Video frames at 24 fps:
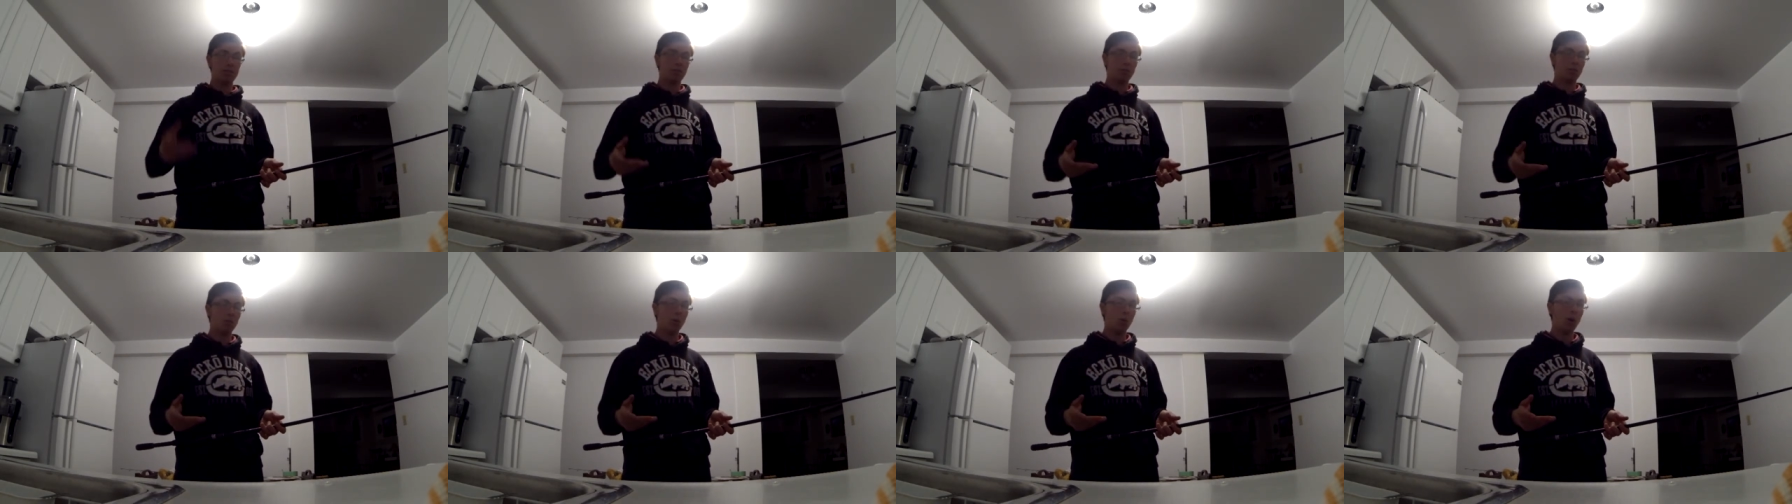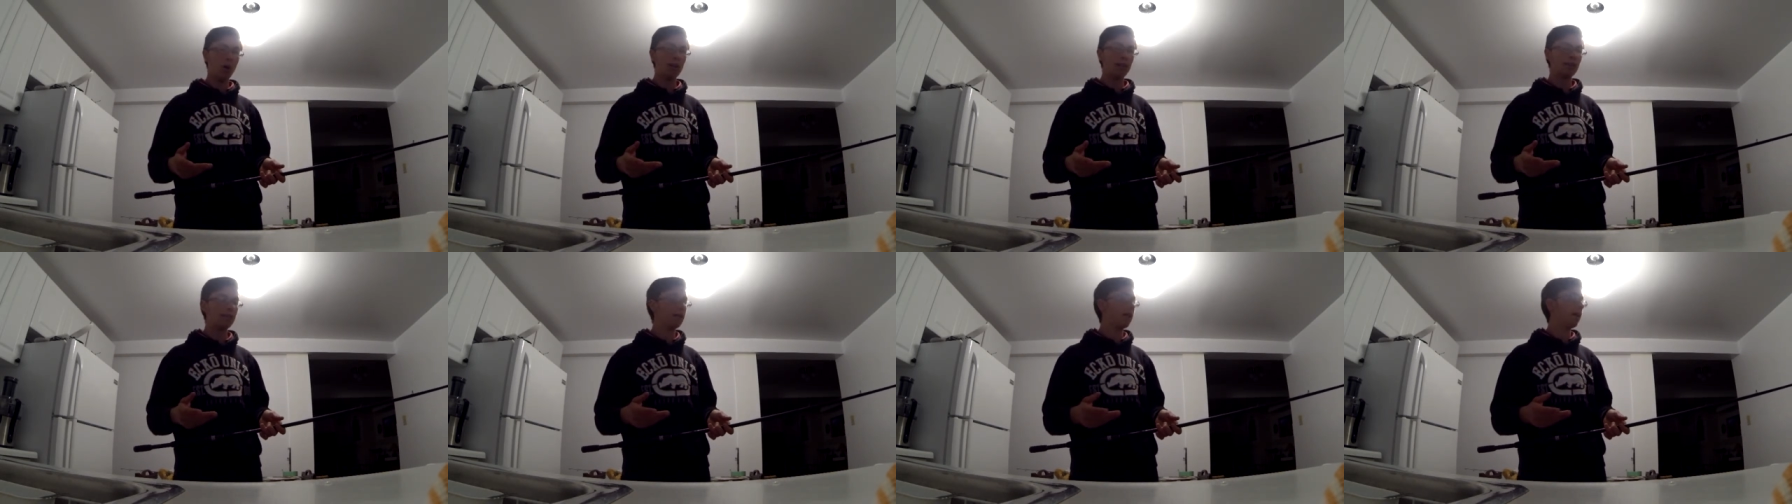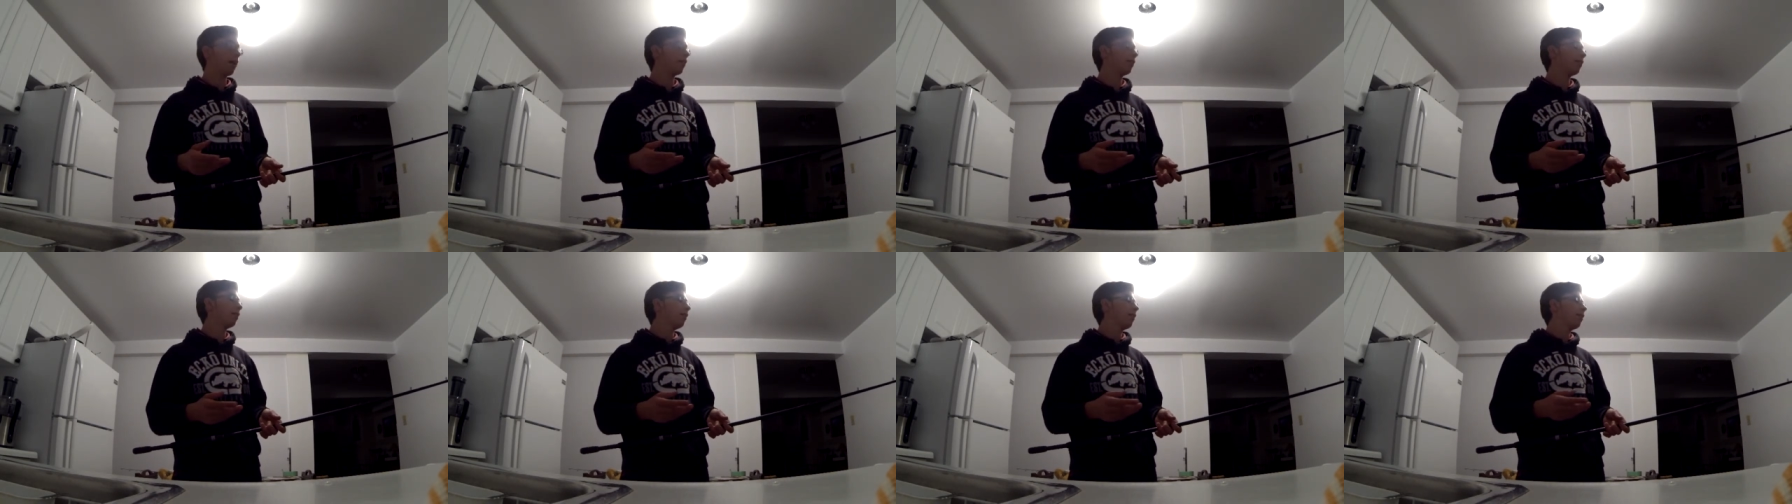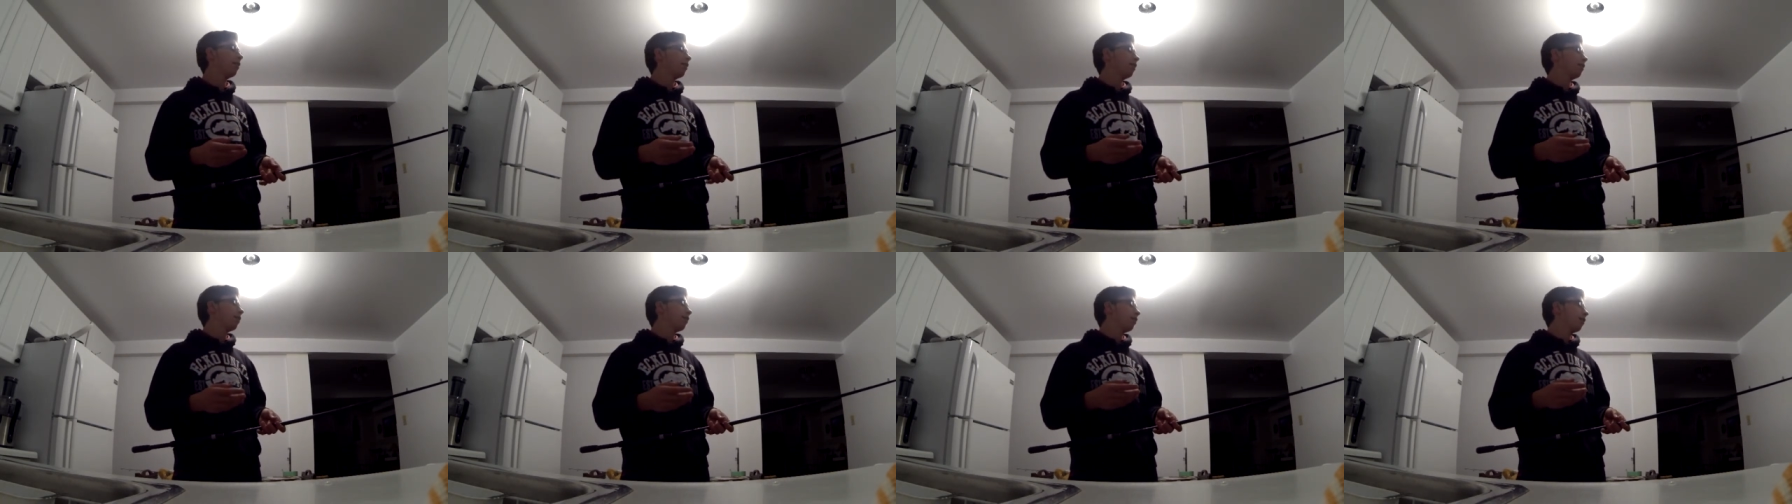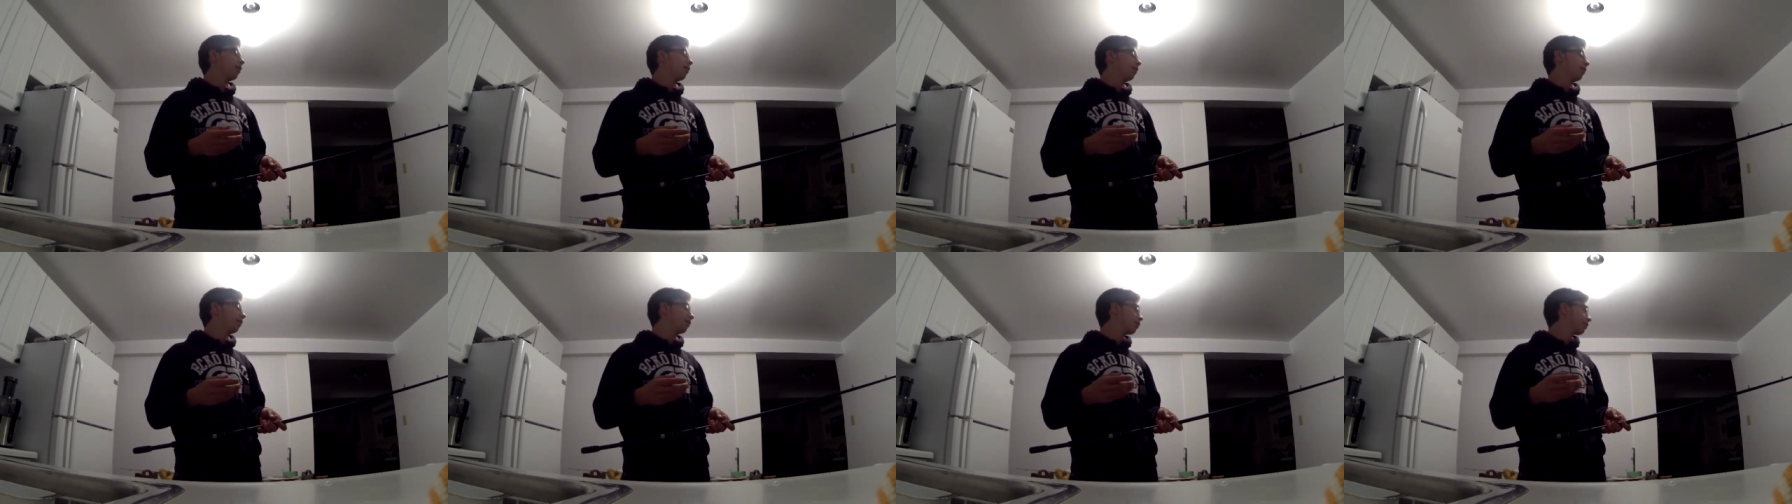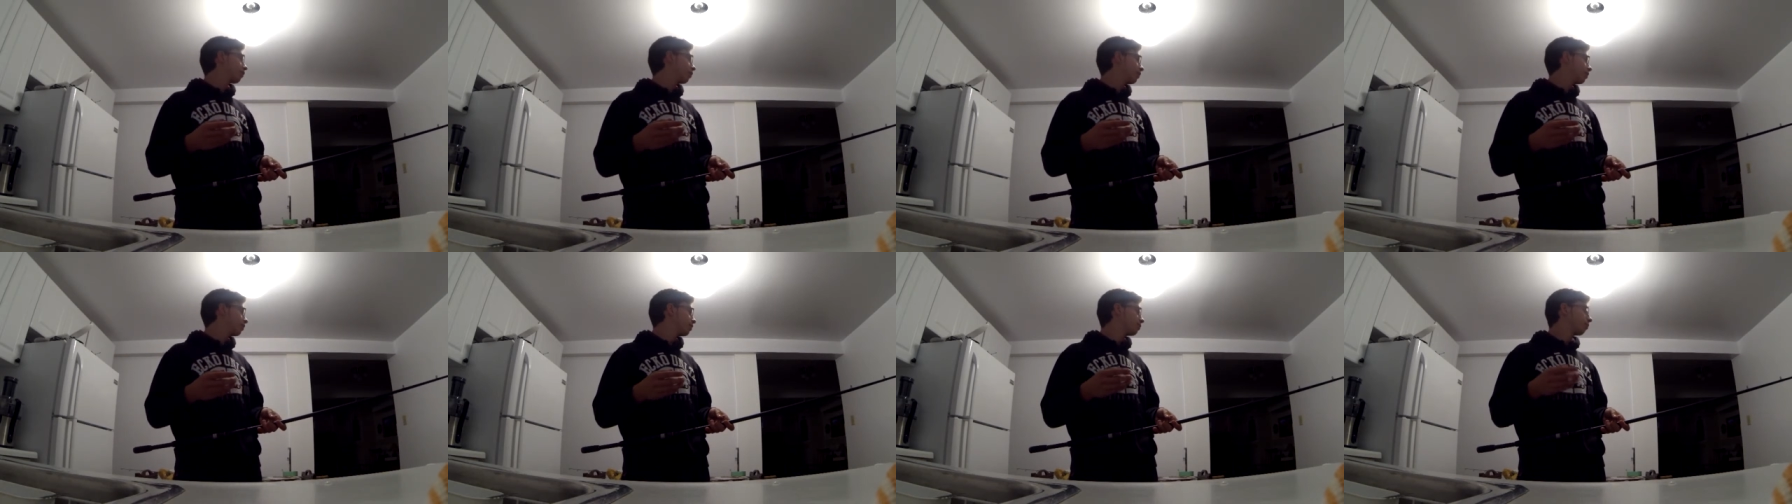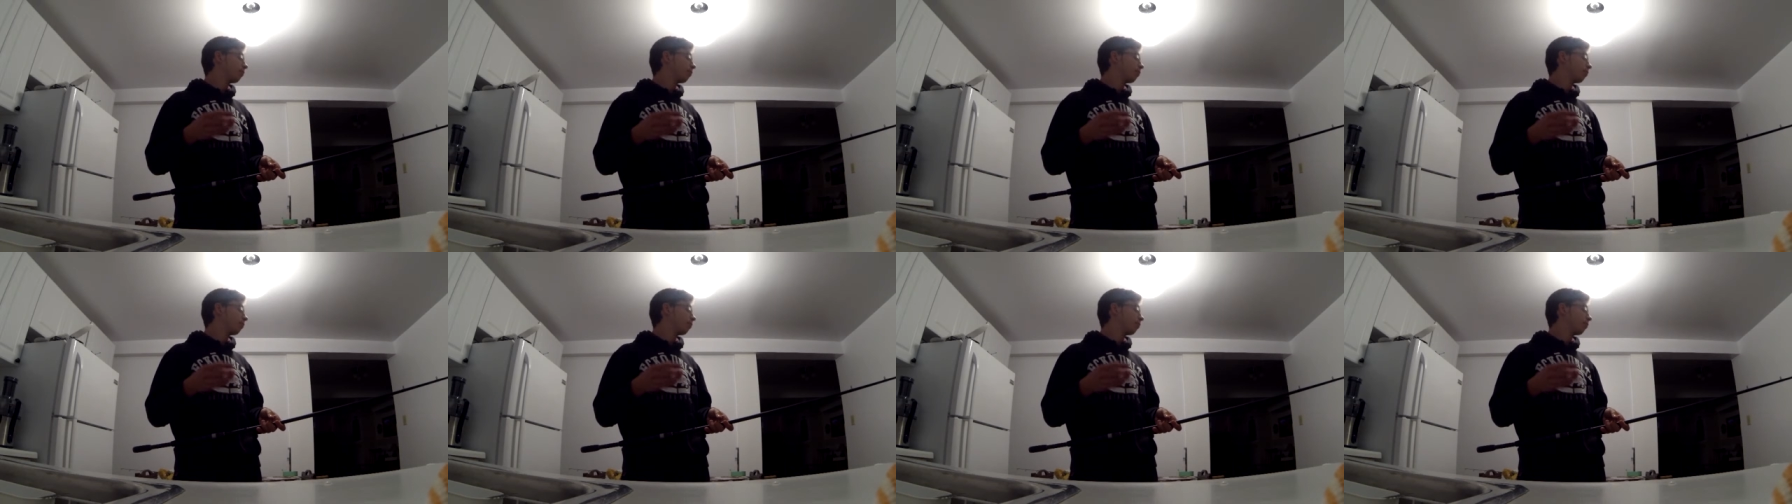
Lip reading: The reason you want that is